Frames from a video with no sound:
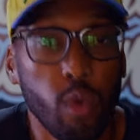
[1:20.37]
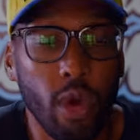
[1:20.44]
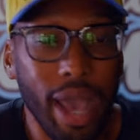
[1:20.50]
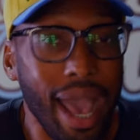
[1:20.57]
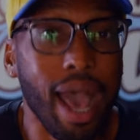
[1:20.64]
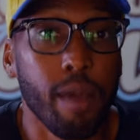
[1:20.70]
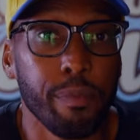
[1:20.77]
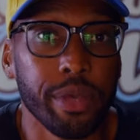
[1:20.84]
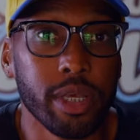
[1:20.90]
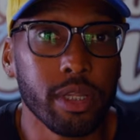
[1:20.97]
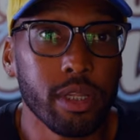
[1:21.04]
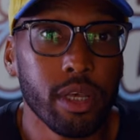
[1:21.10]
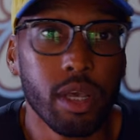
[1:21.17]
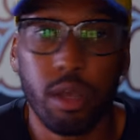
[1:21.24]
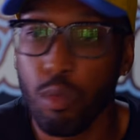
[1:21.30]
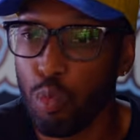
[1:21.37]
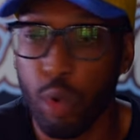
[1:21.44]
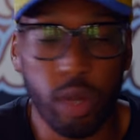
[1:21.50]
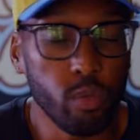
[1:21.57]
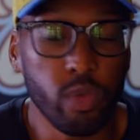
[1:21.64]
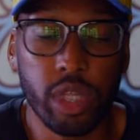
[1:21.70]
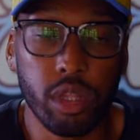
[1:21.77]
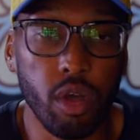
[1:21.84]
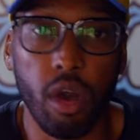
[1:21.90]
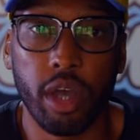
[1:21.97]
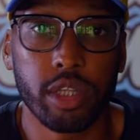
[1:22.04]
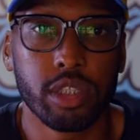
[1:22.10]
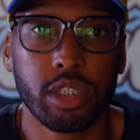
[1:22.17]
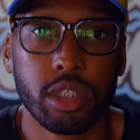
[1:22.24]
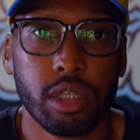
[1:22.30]
will happen when we
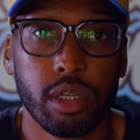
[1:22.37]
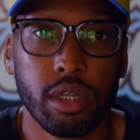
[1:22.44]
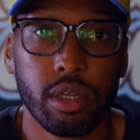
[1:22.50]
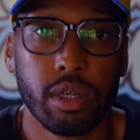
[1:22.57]
launch.